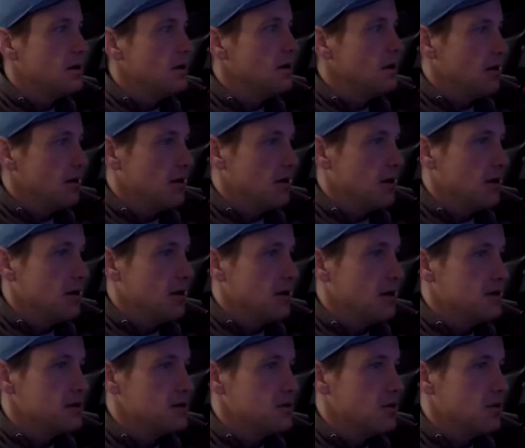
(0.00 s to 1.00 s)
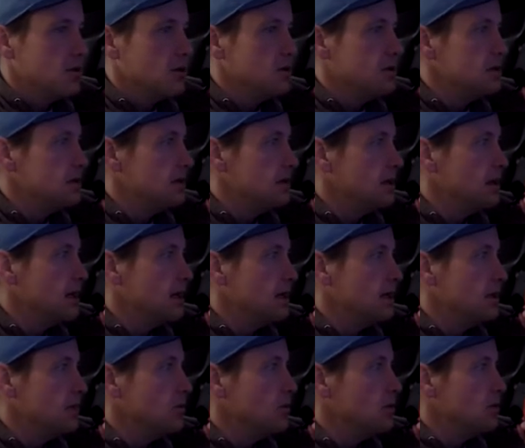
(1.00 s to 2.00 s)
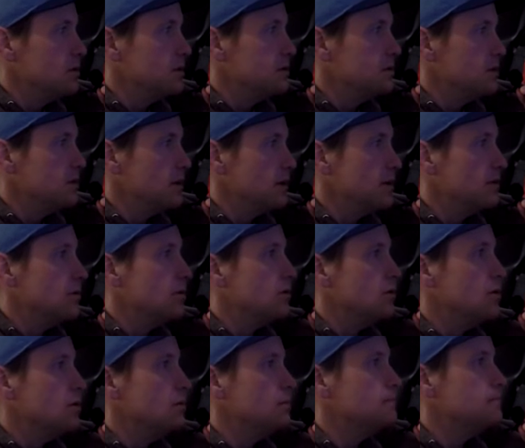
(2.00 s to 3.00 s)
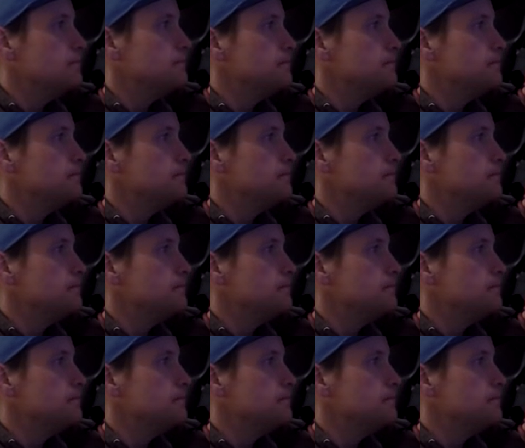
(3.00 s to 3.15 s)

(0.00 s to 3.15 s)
Got the swirls and lightning bolts. Really cool.